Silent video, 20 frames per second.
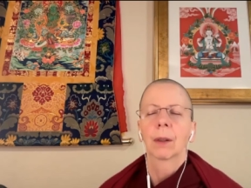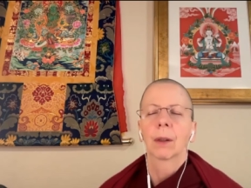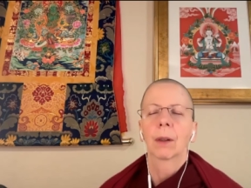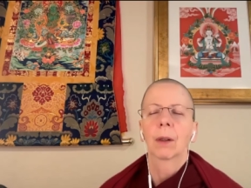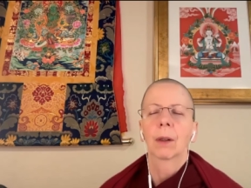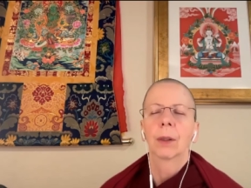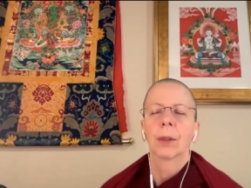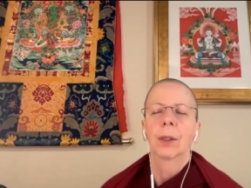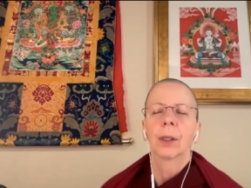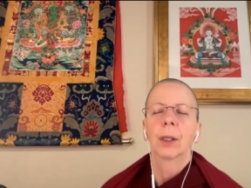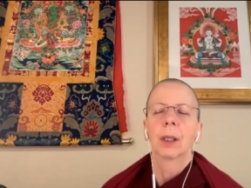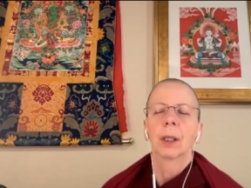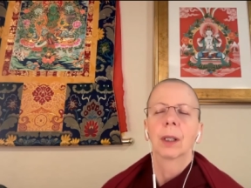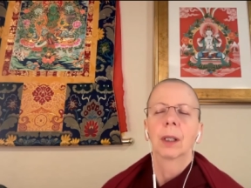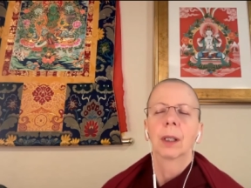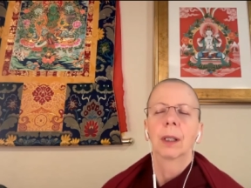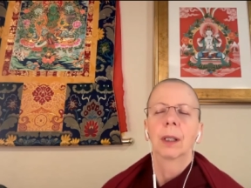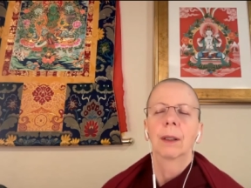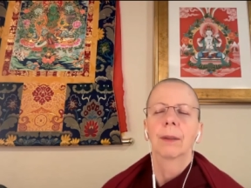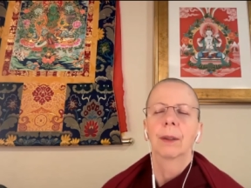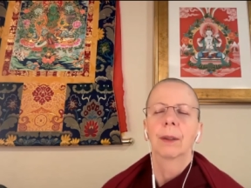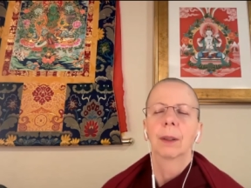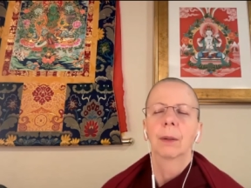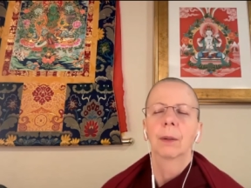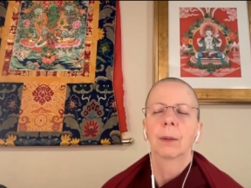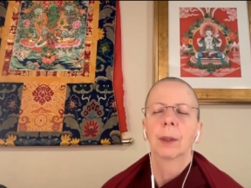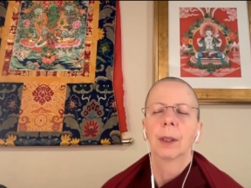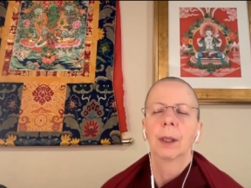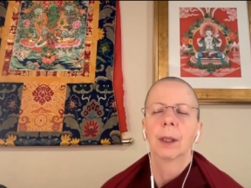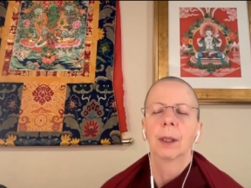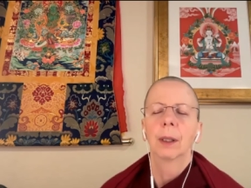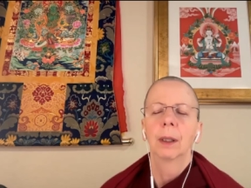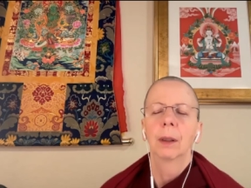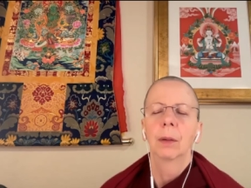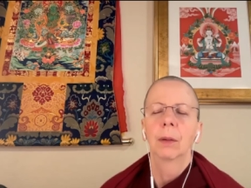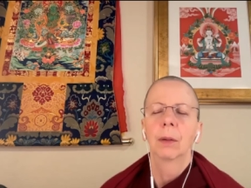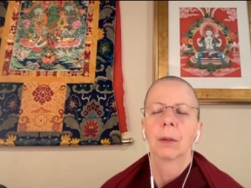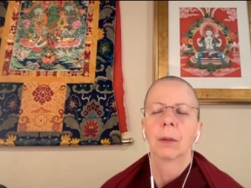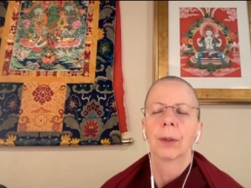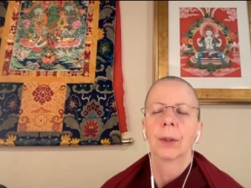So, logically, given that we
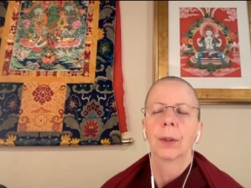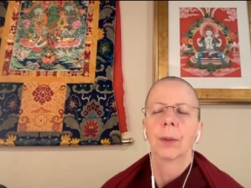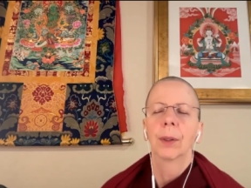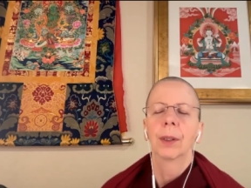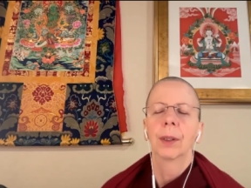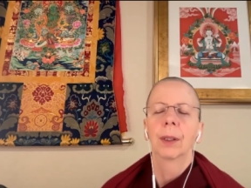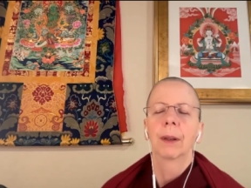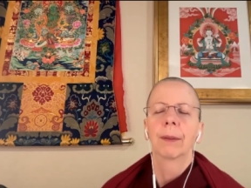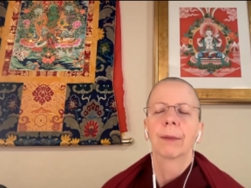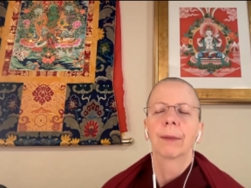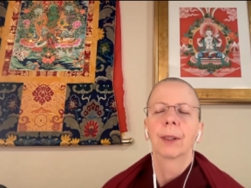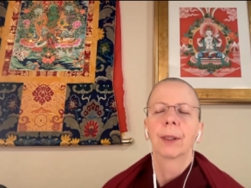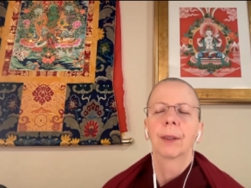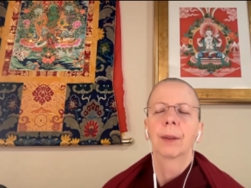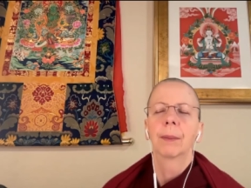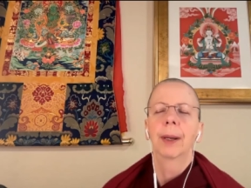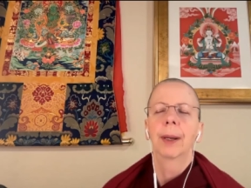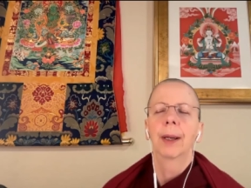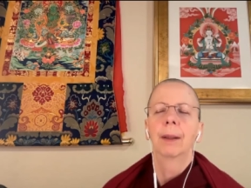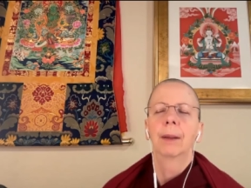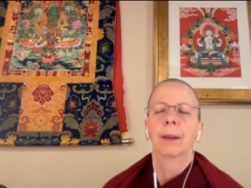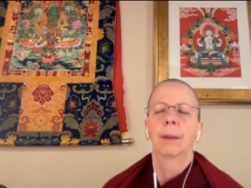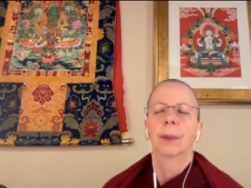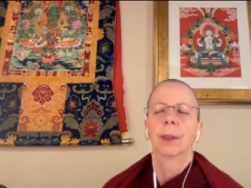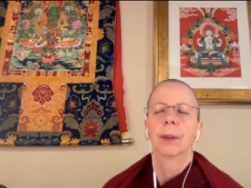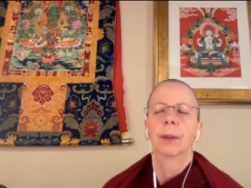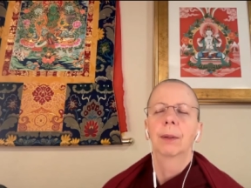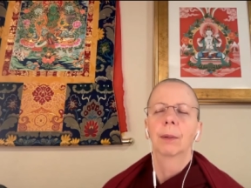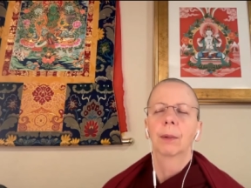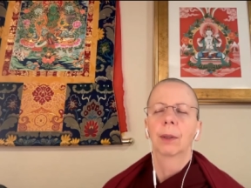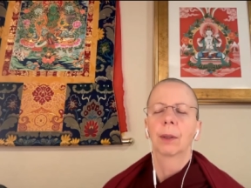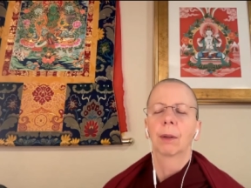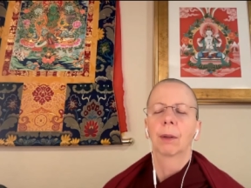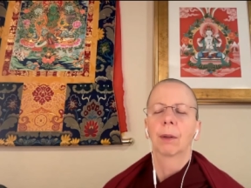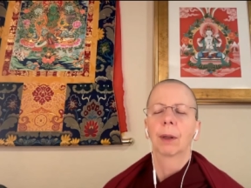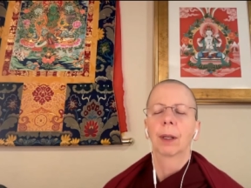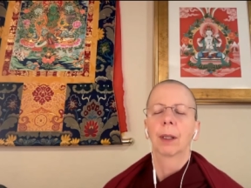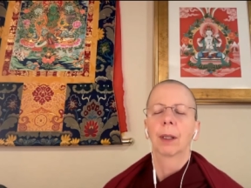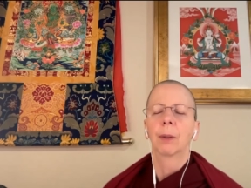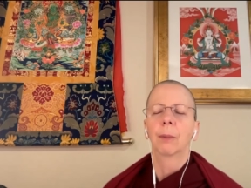all know what suffering is about and we don't want to
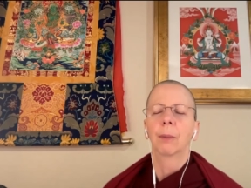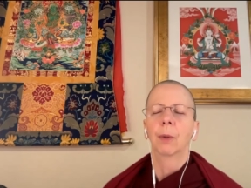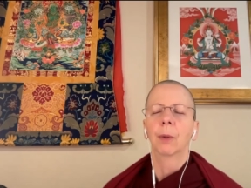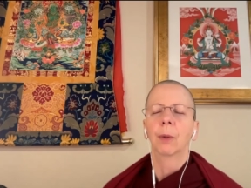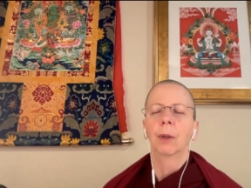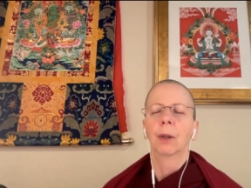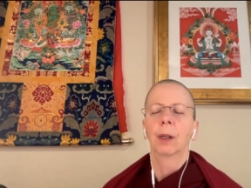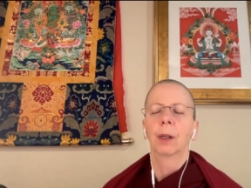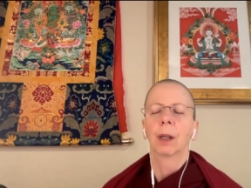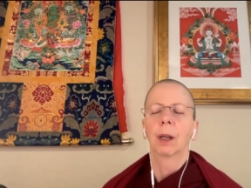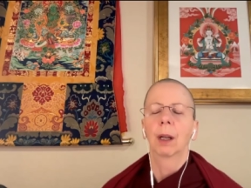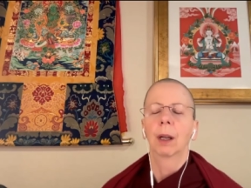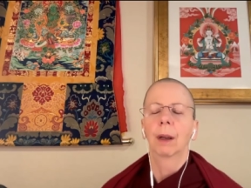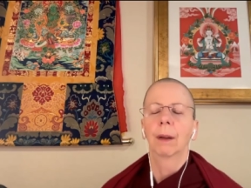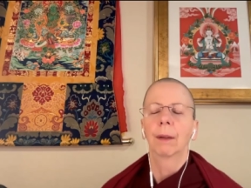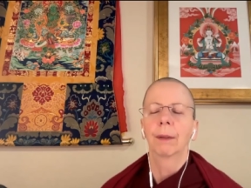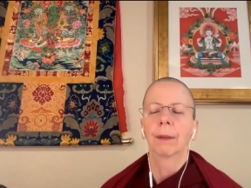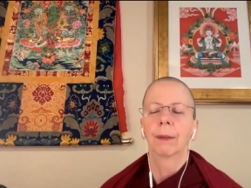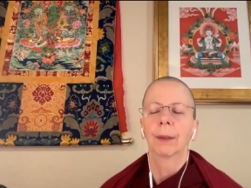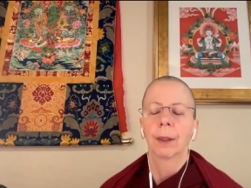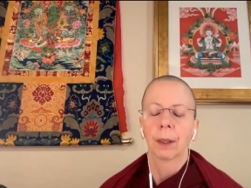create any more in our life,